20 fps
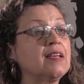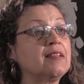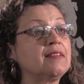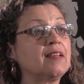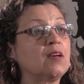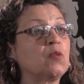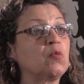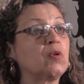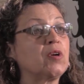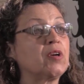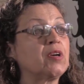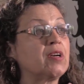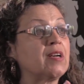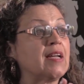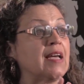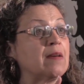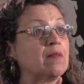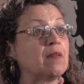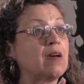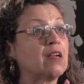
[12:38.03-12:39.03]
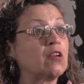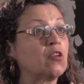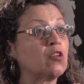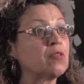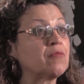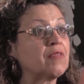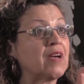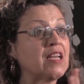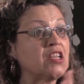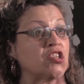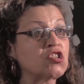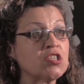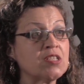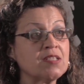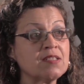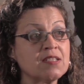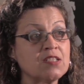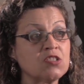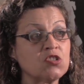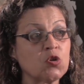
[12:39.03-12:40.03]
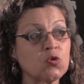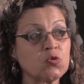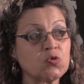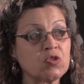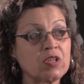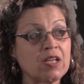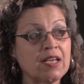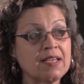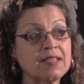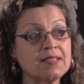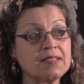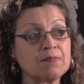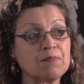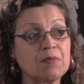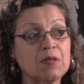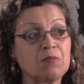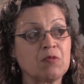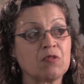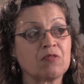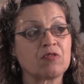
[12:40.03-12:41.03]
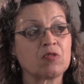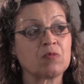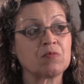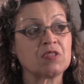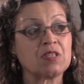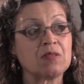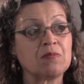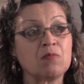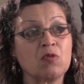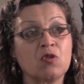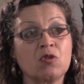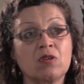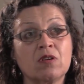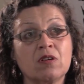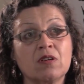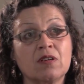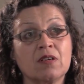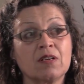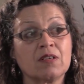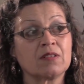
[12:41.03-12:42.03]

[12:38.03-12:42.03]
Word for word: There were a, a lot of Asians in those days, people from Timor.